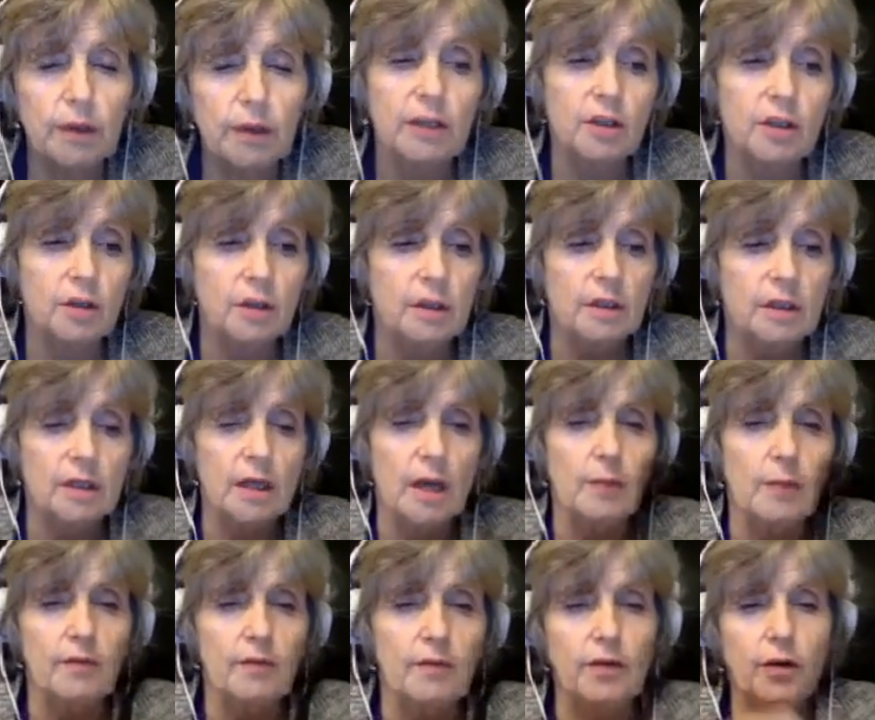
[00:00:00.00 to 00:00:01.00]
relates to this
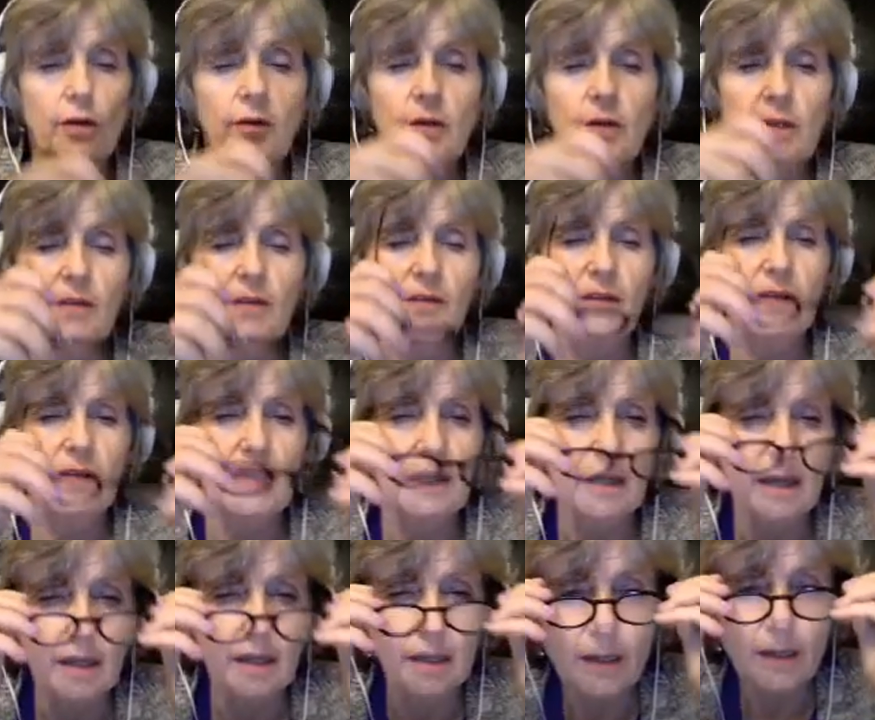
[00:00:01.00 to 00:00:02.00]
time of year, as I've
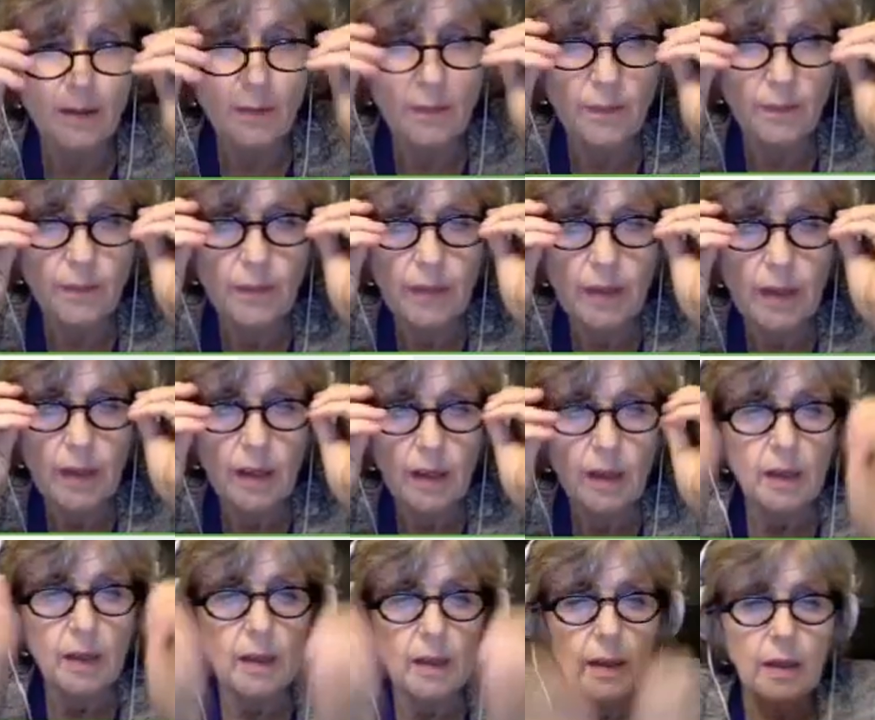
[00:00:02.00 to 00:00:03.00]
indicated.
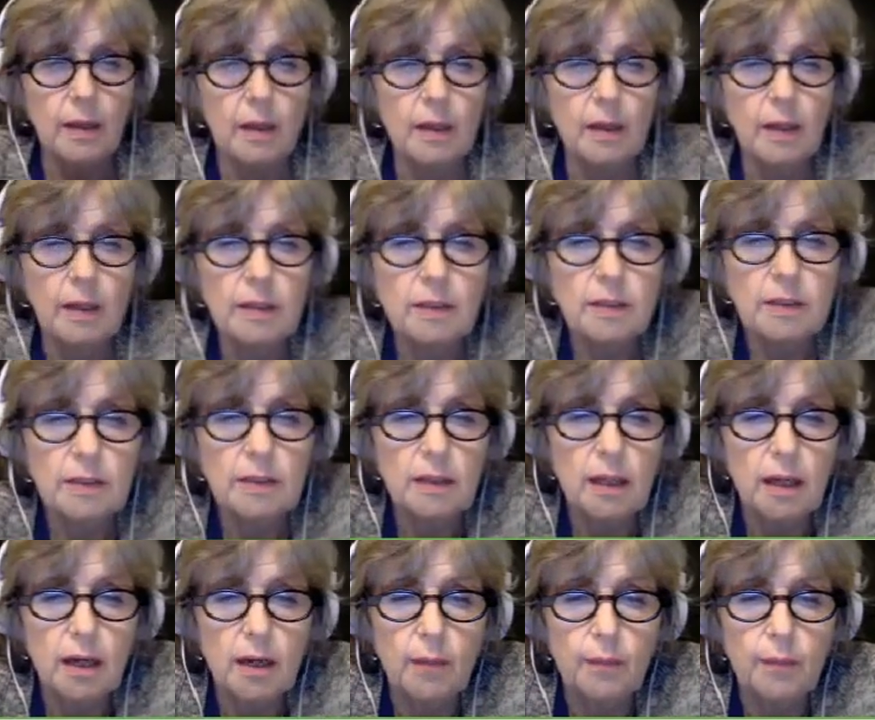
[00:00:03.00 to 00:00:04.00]
It's
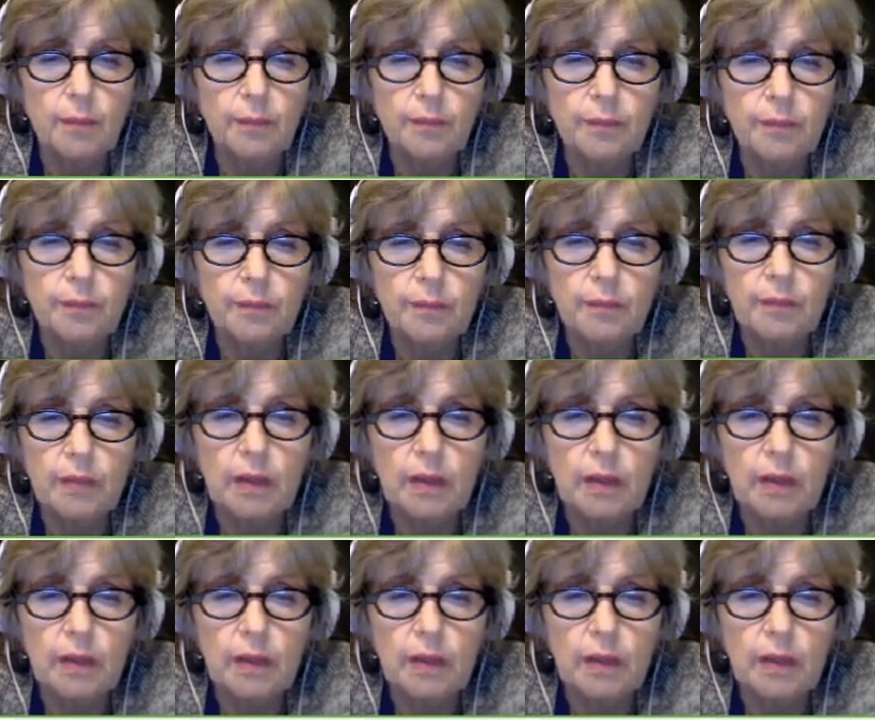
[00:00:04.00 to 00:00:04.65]
stomach,